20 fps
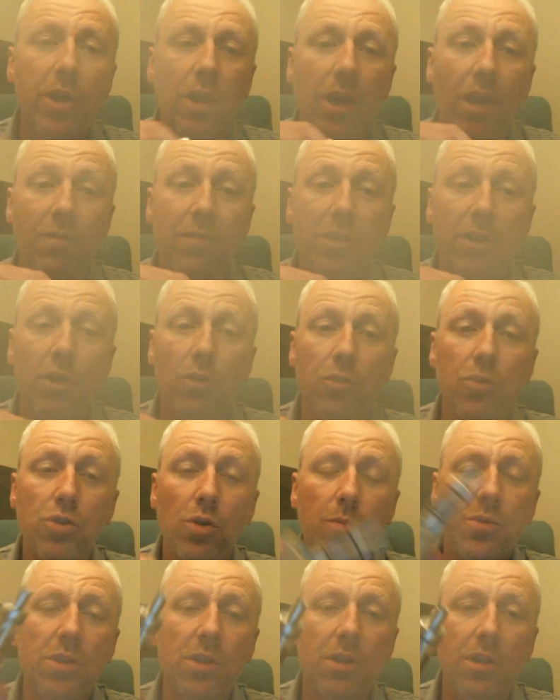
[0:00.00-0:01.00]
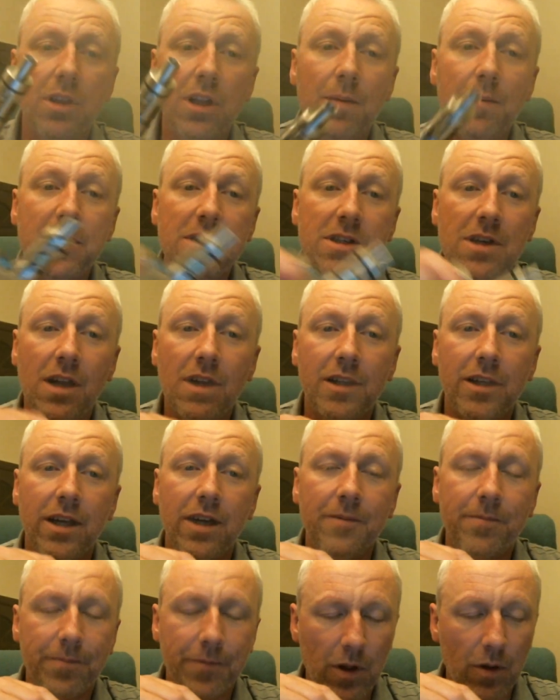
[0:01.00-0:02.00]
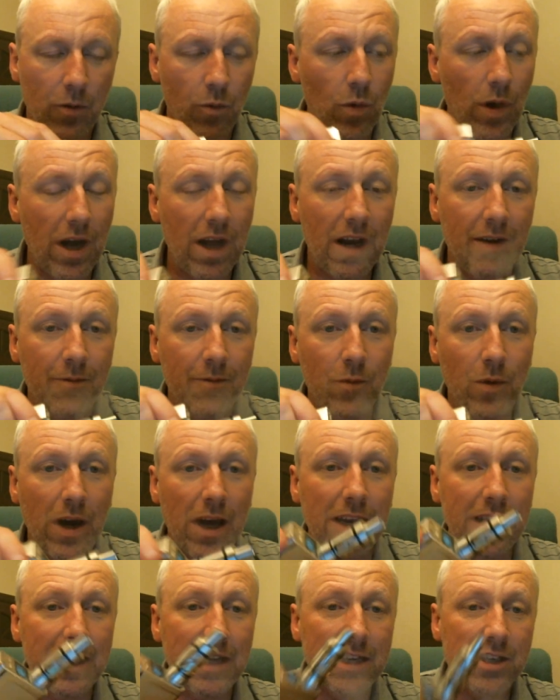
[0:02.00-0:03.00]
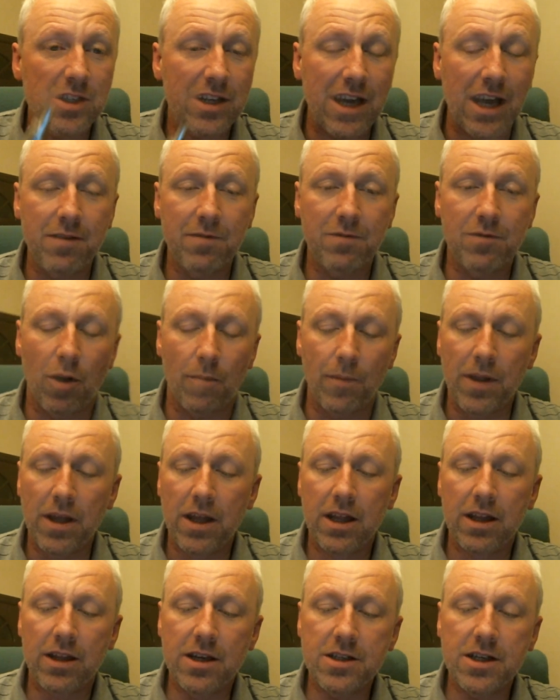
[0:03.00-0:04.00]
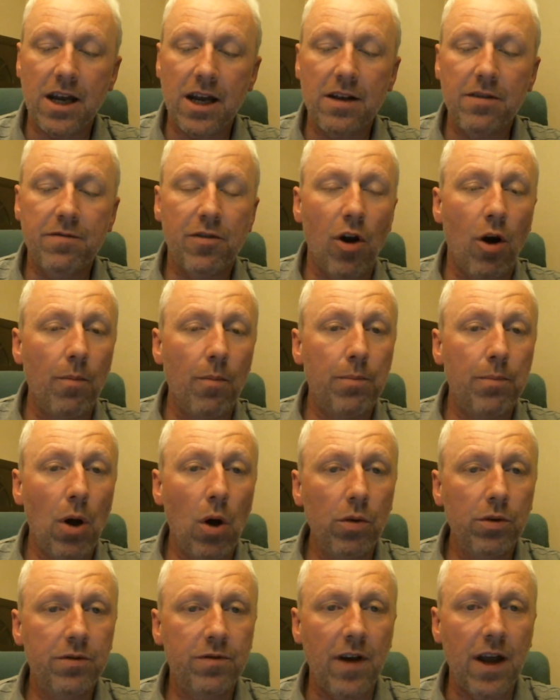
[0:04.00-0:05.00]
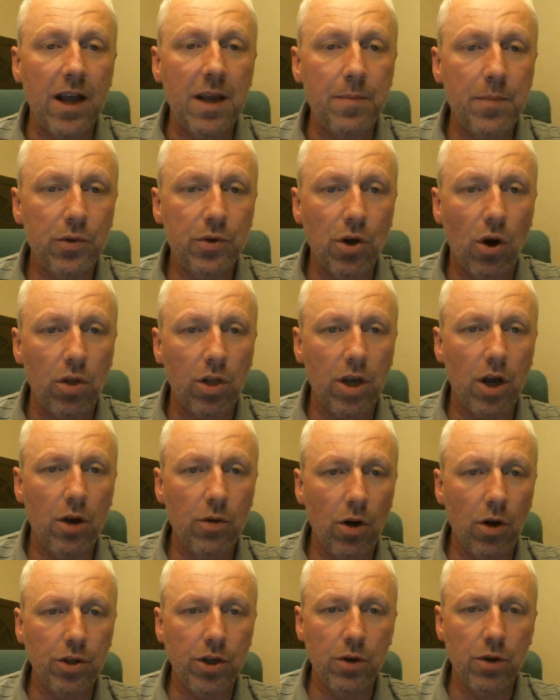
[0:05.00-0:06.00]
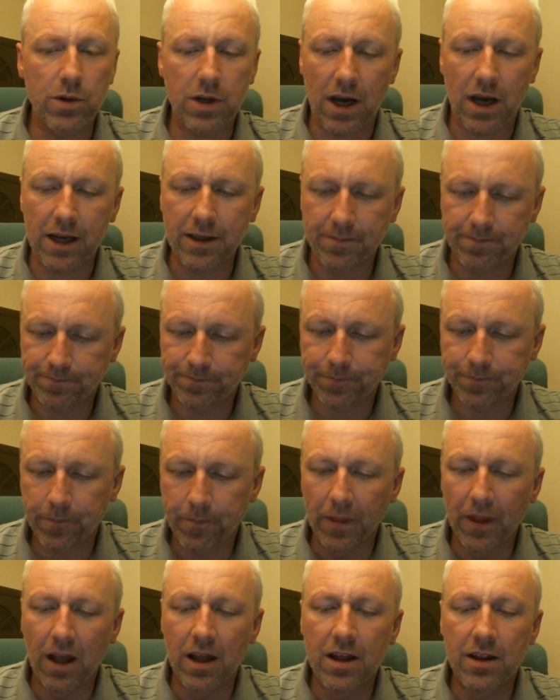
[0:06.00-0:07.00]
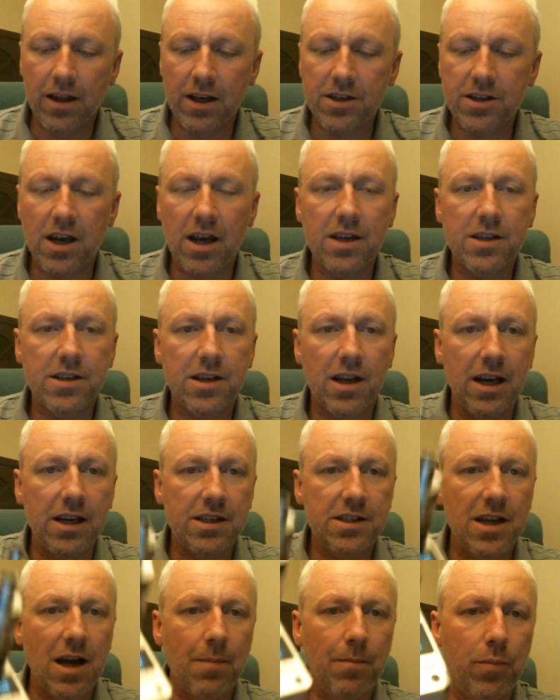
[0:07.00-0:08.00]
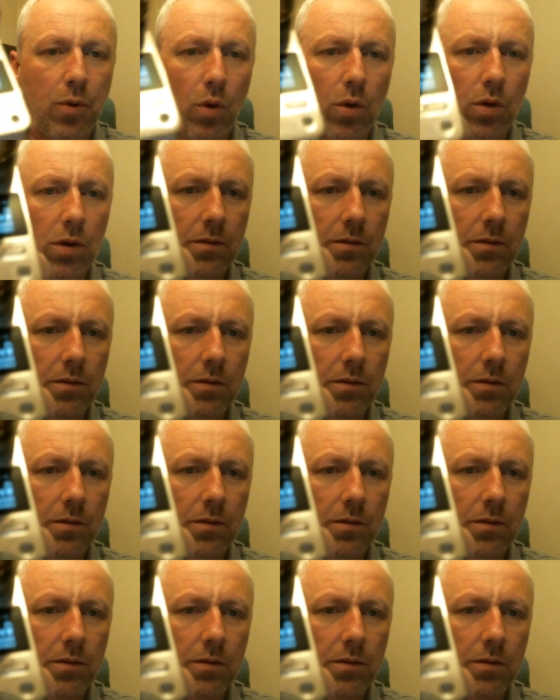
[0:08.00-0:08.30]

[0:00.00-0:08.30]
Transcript: down for close-ups, let me tell you where this came from. This came from boldvape.co.uk. This is a sample,